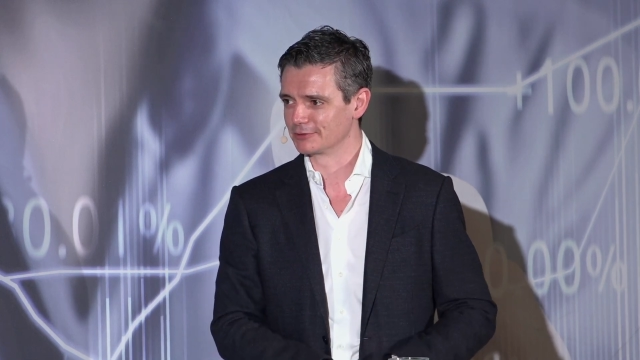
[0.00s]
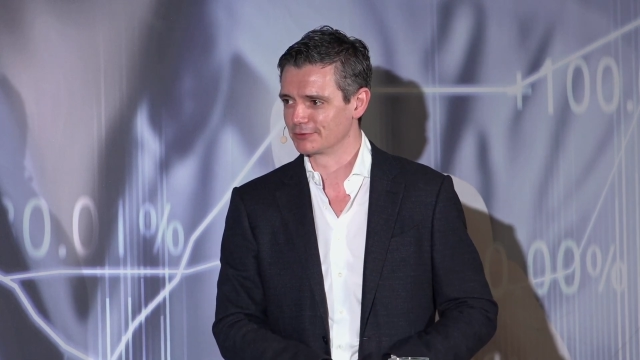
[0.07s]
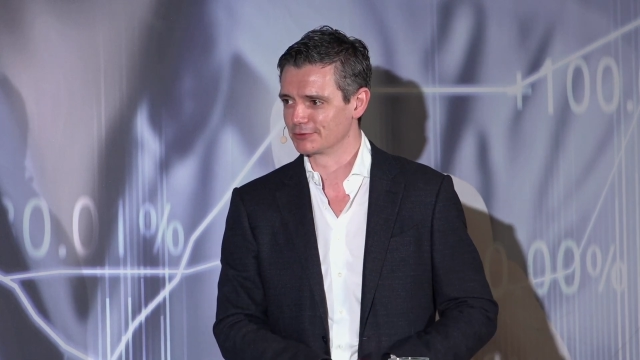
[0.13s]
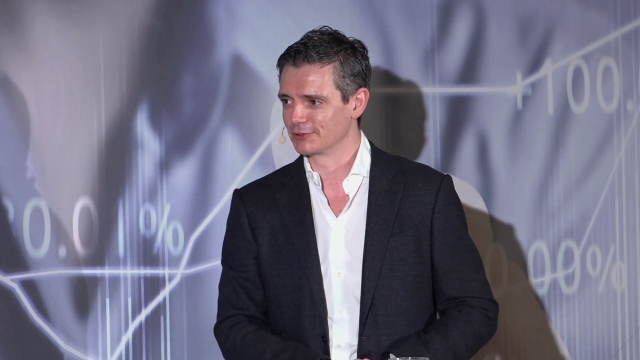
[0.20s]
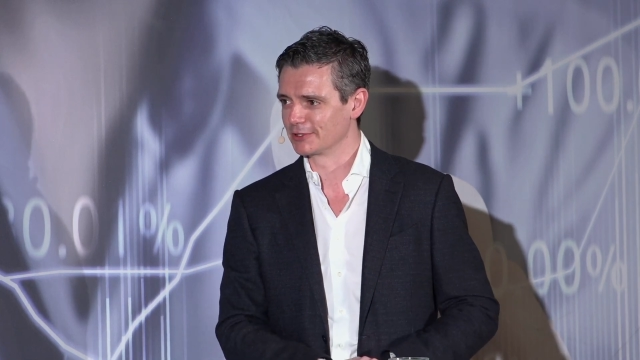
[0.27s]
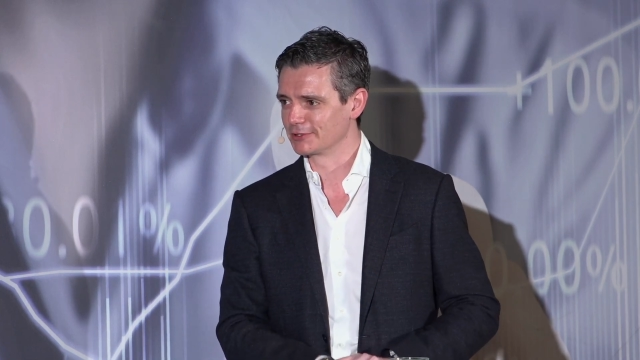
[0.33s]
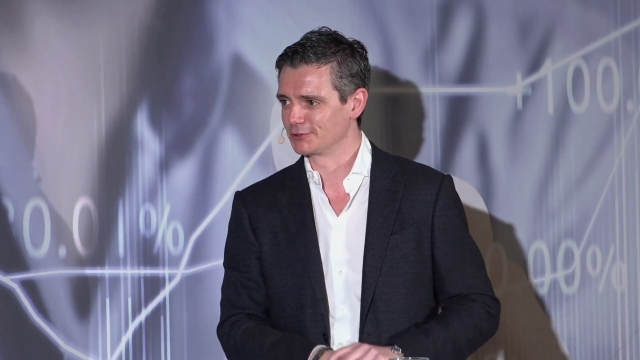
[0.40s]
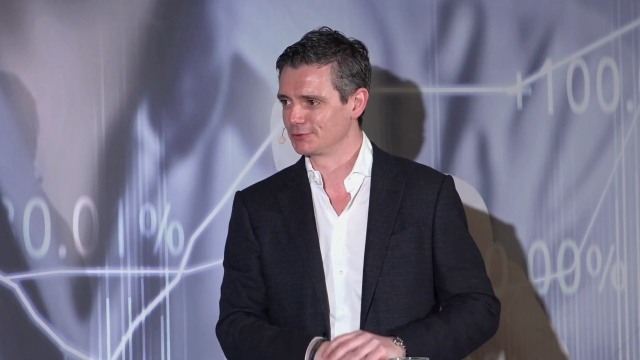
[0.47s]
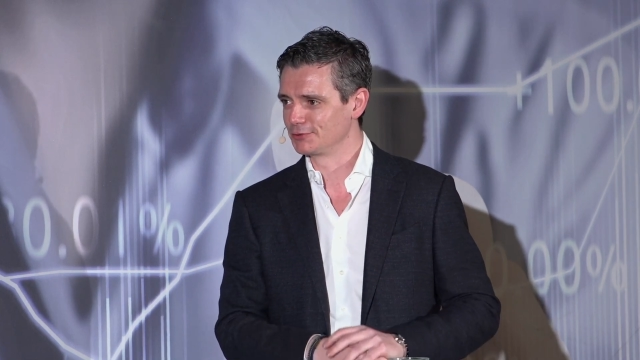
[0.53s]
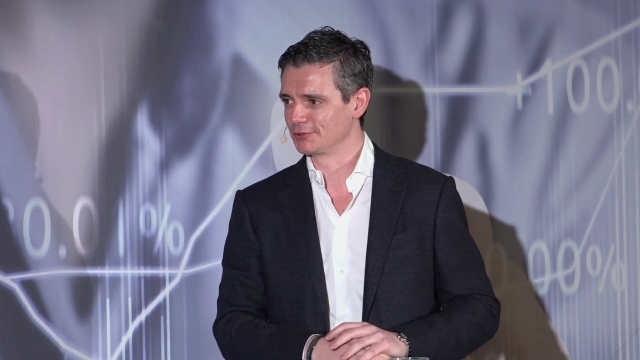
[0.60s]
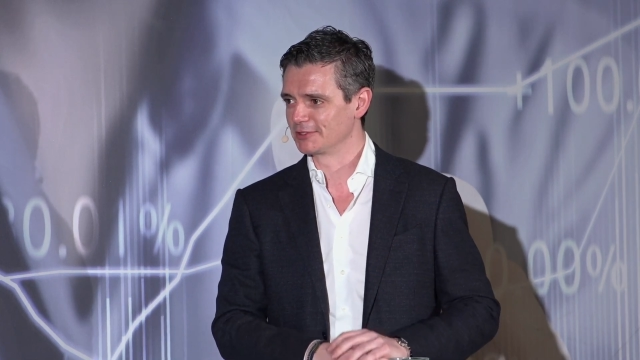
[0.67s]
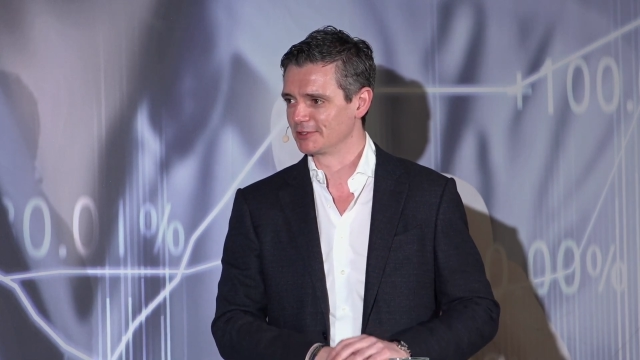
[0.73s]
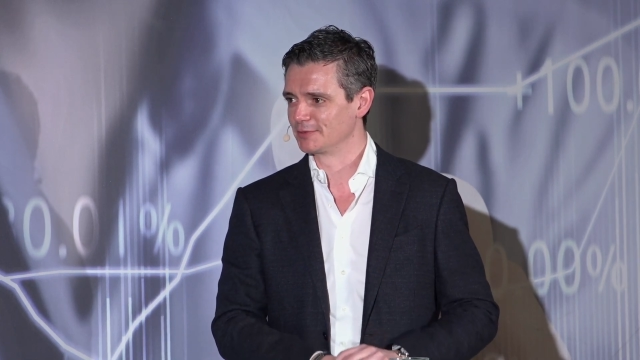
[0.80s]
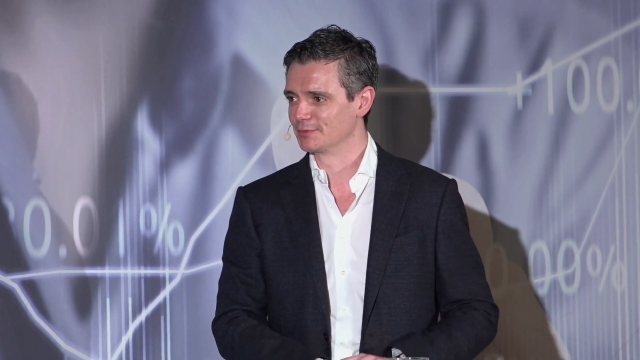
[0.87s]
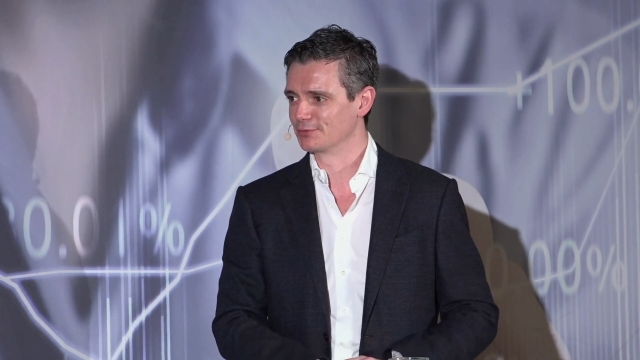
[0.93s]
for the last 2 years,
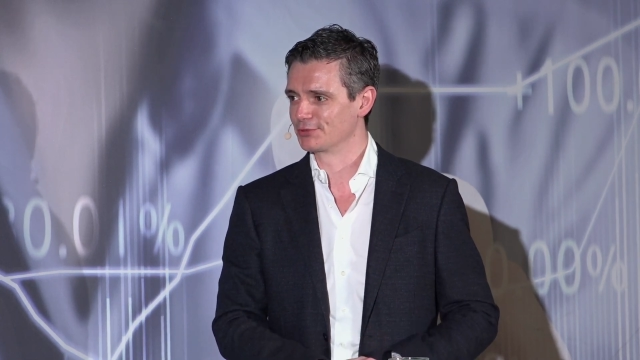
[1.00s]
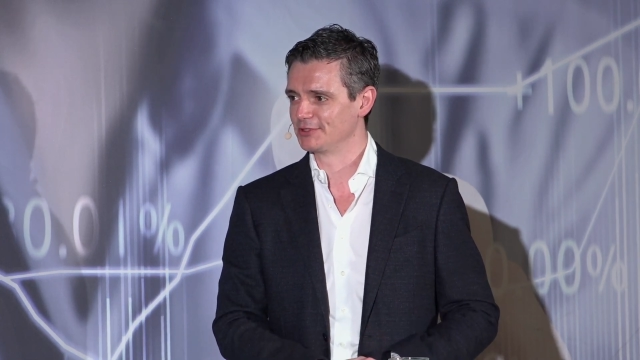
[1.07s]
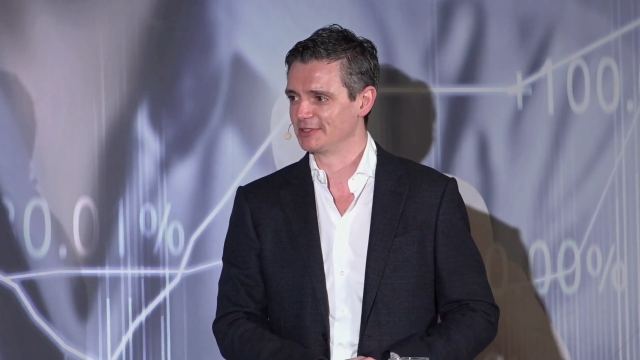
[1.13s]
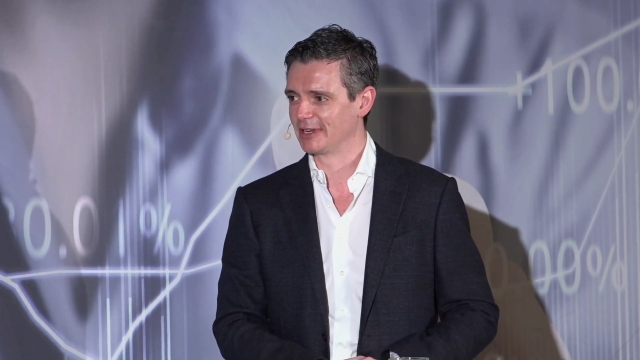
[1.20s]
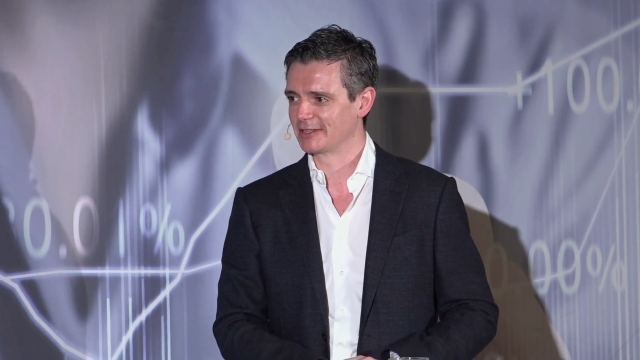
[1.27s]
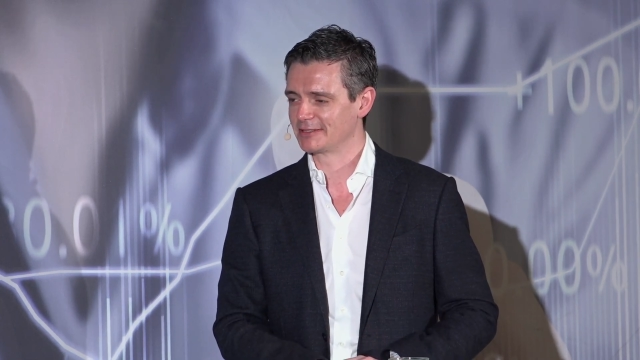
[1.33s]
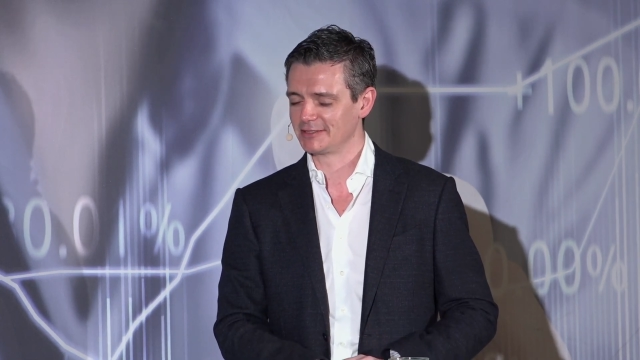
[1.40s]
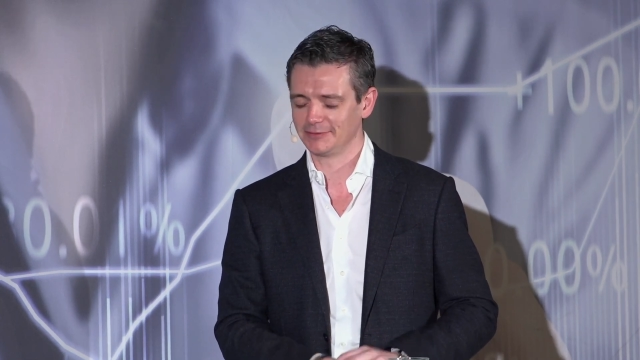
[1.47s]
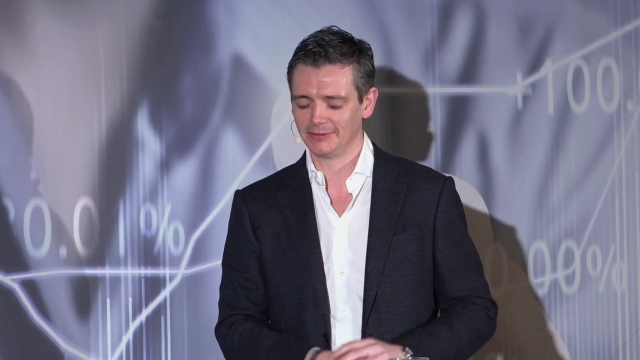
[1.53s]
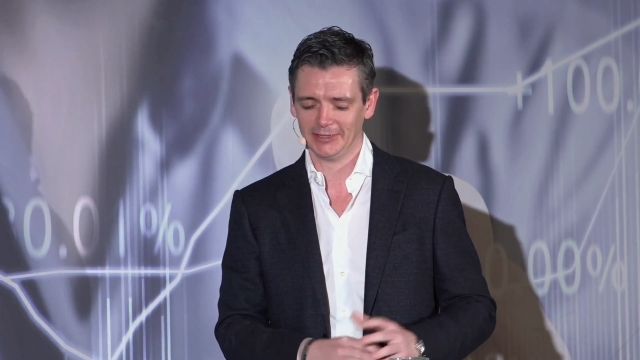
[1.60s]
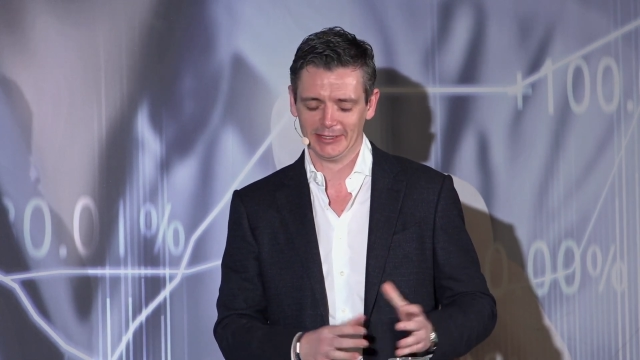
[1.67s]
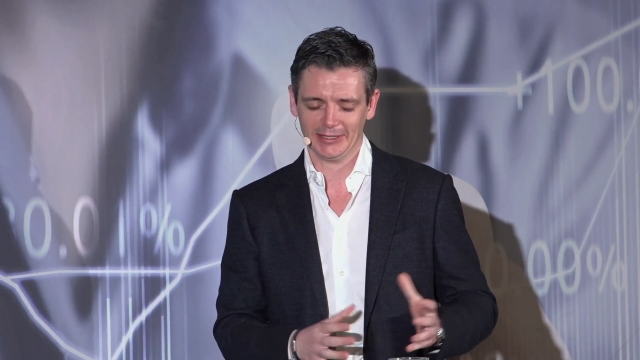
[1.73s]
it's been pretty active.